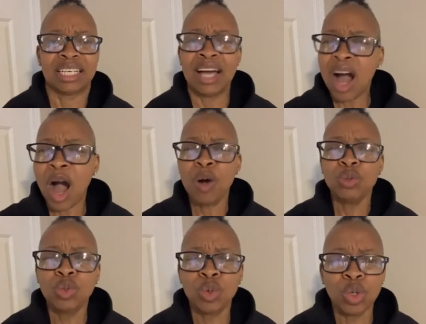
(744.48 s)

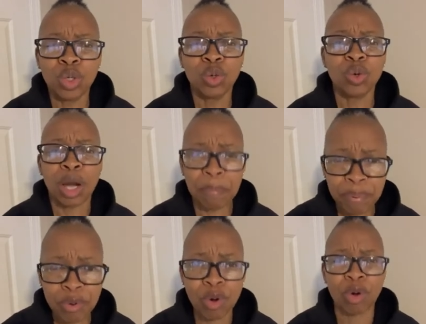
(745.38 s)
how do you
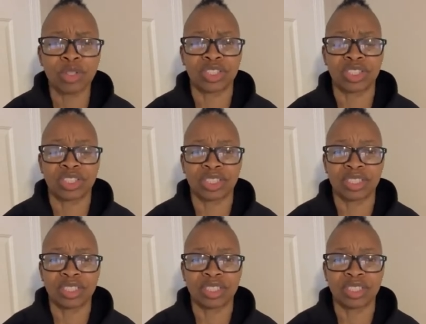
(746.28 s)
approach